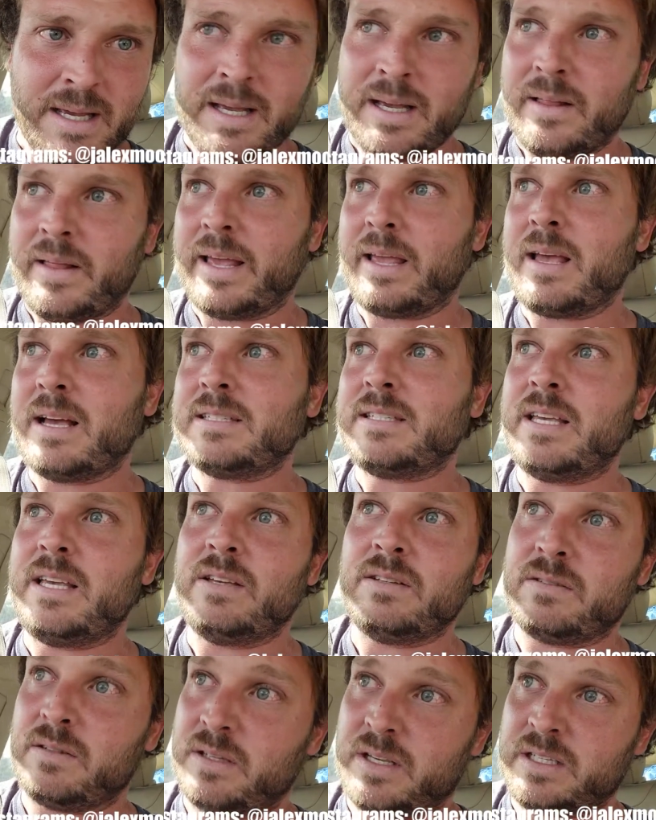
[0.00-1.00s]
like, because
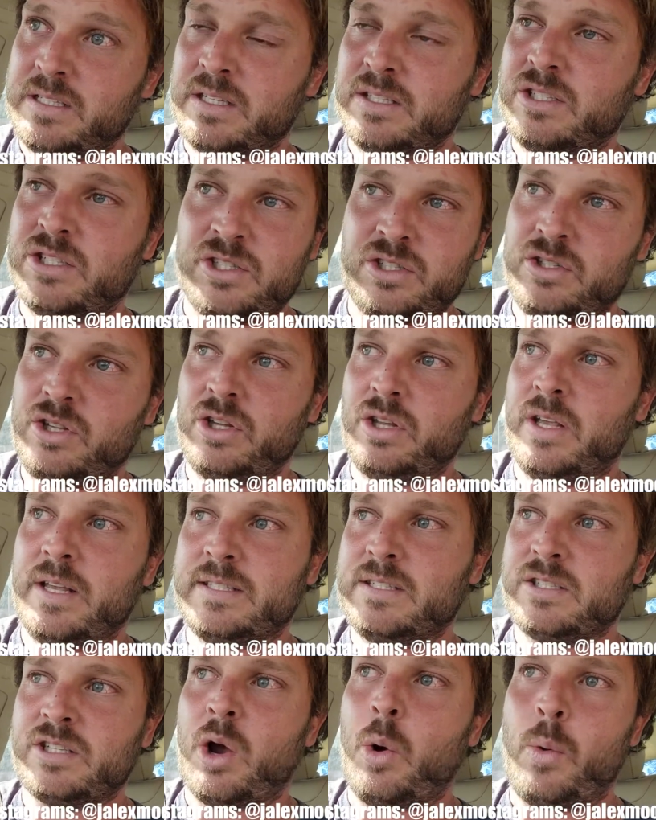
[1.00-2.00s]

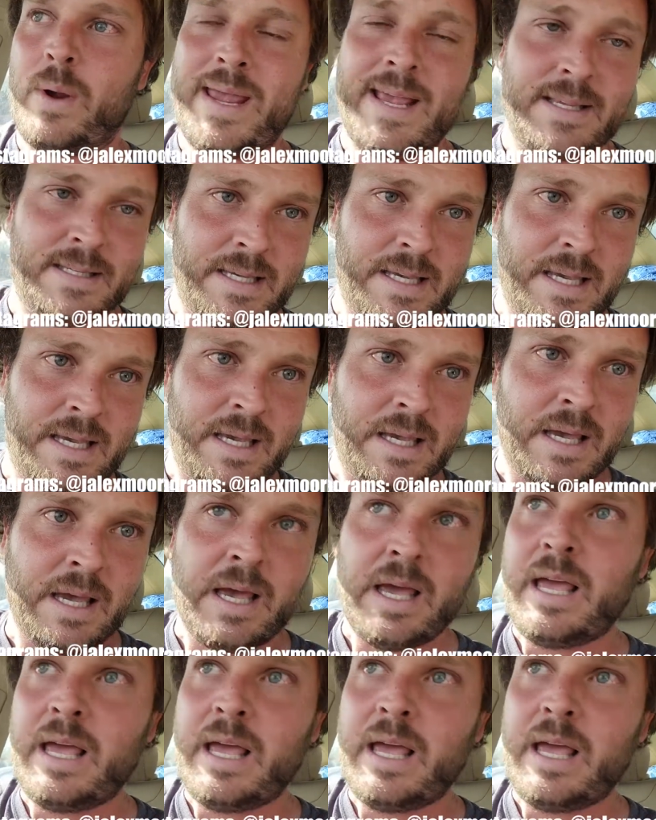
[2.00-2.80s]
it's so easy.